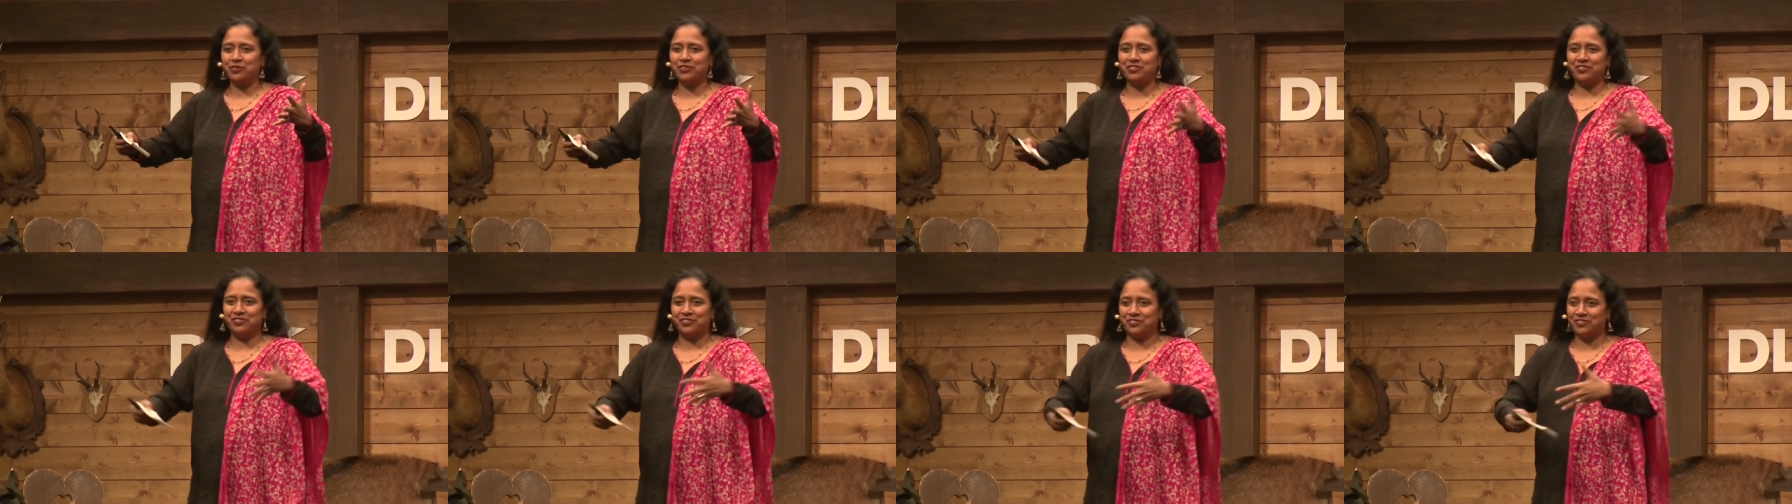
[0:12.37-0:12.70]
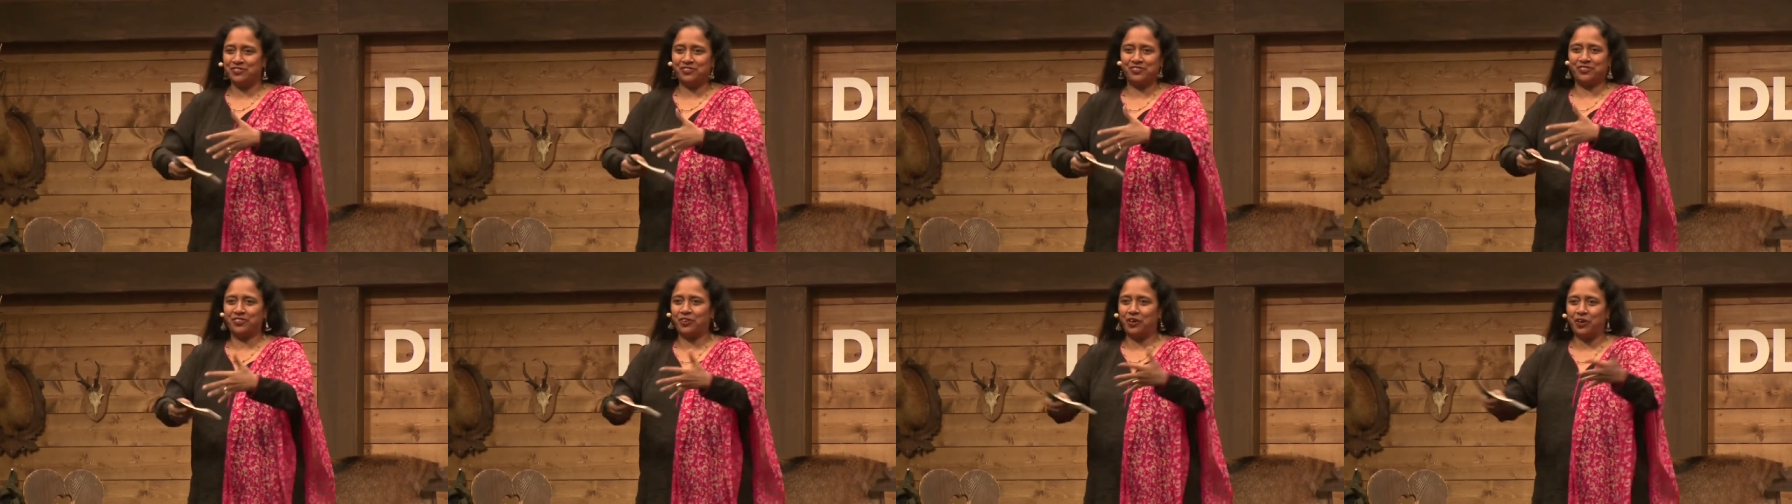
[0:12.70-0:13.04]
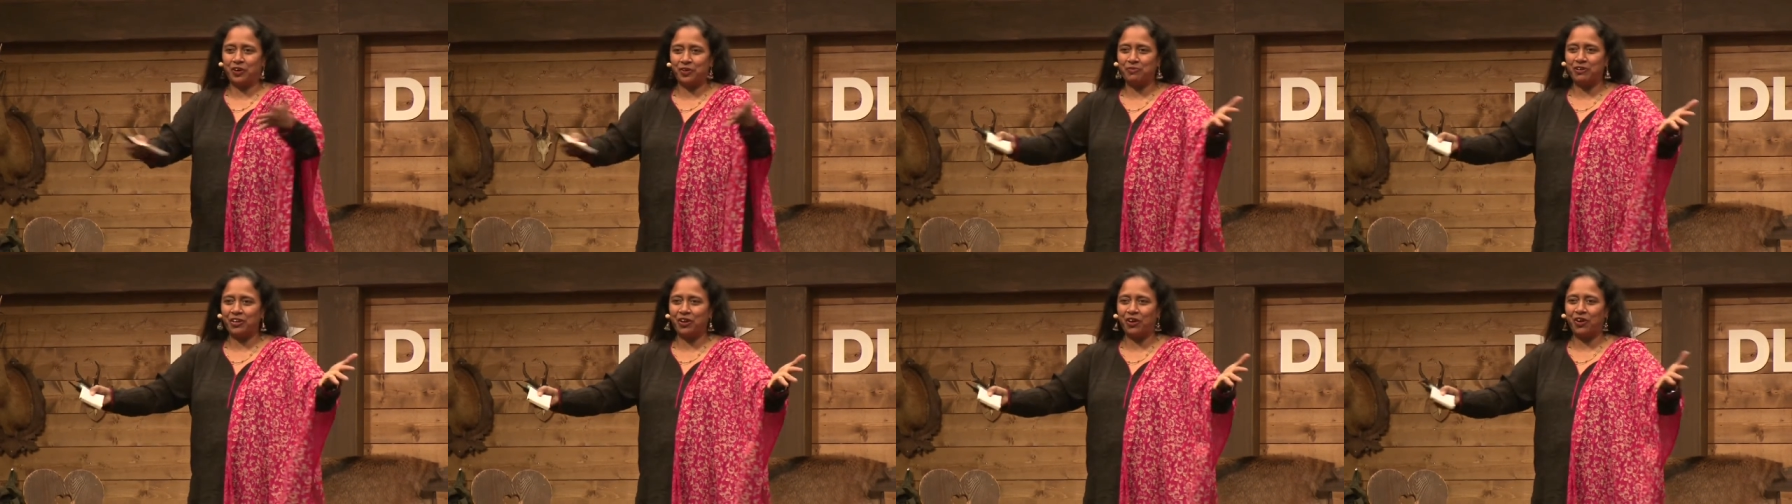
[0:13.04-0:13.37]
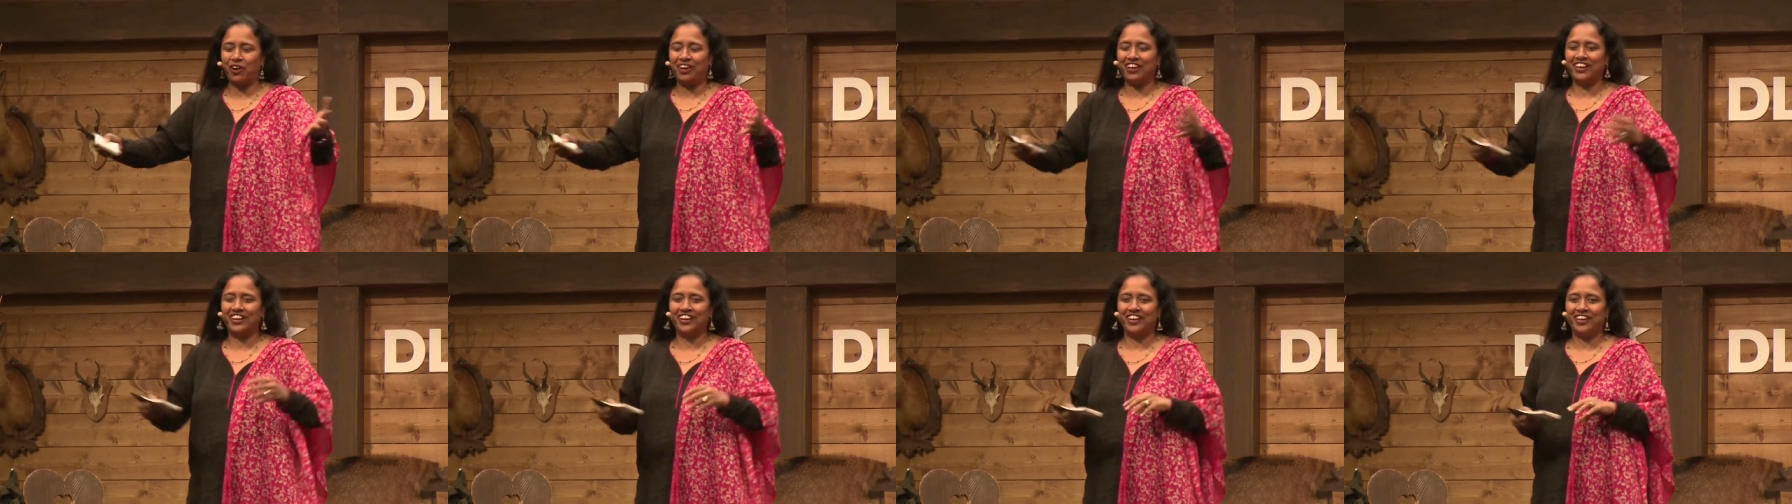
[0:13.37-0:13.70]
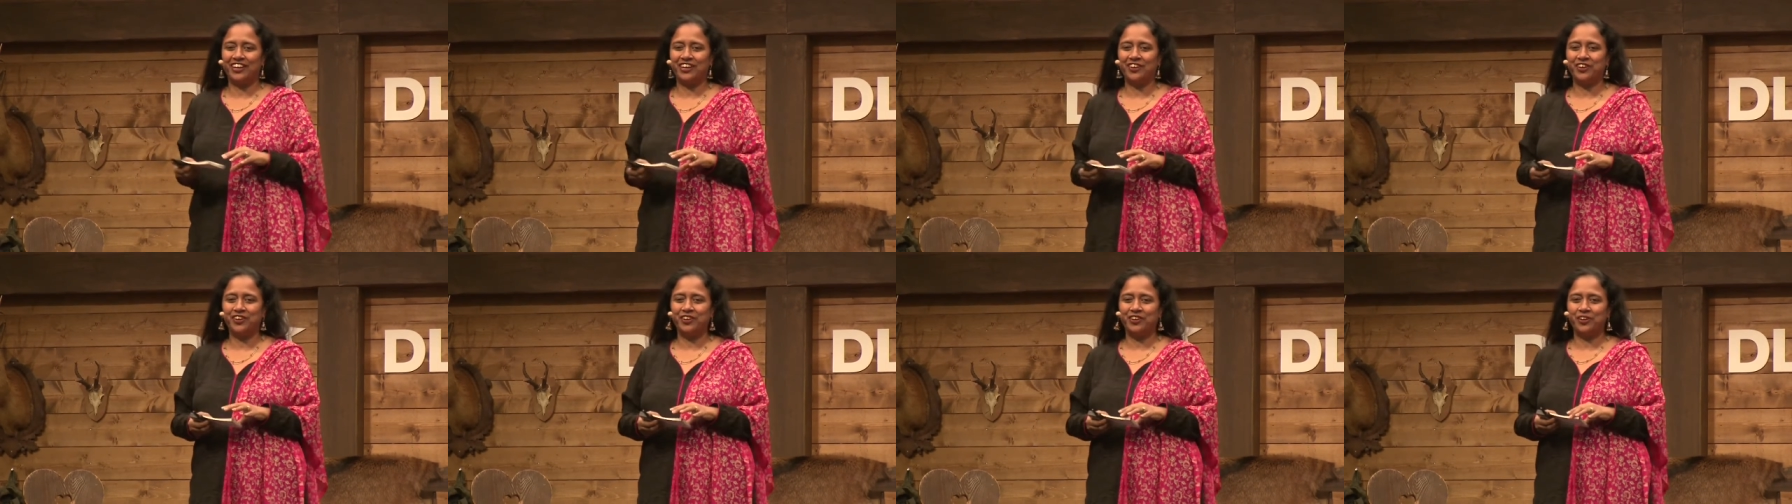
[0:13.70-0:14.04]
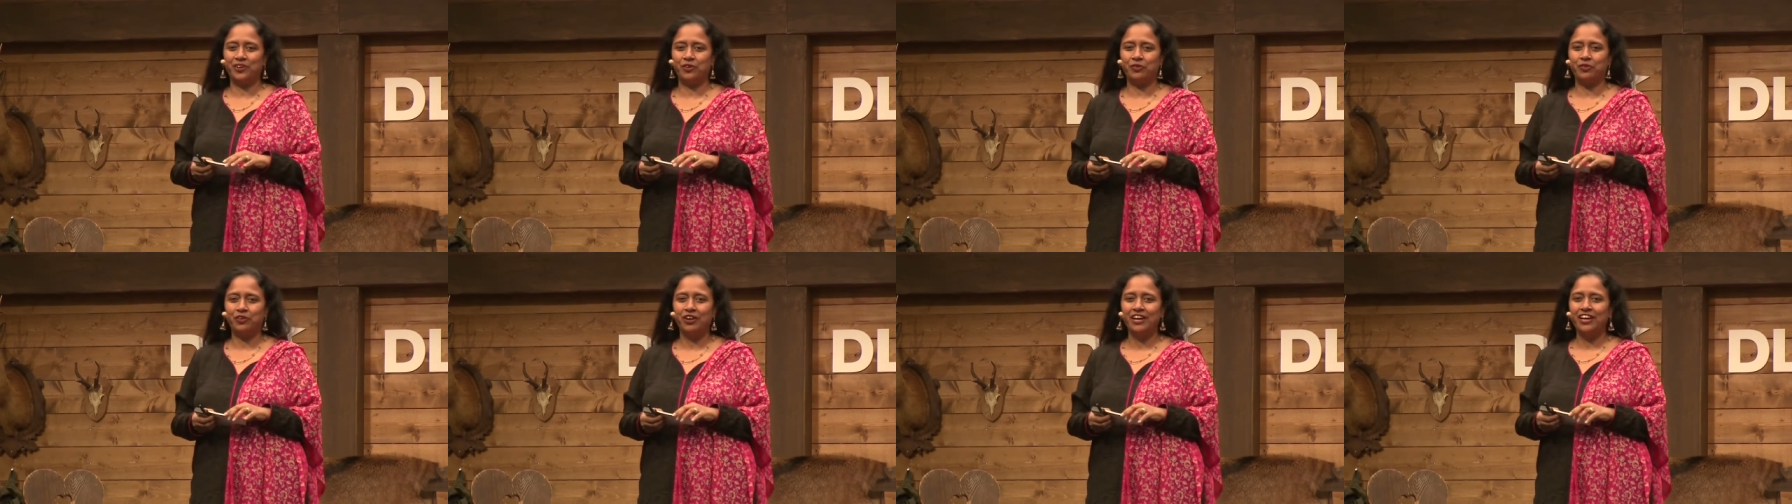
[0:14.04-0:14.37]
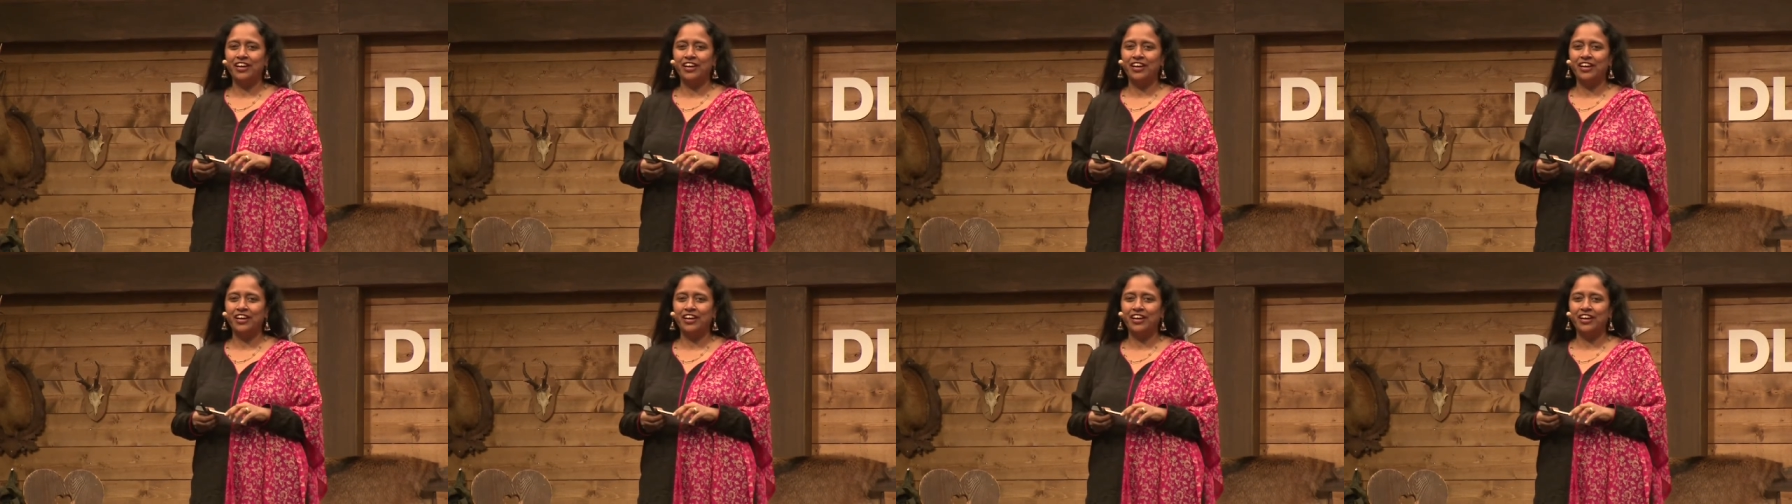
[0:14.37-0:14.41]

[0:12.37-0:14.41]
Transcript: it's just going to be all clear to you.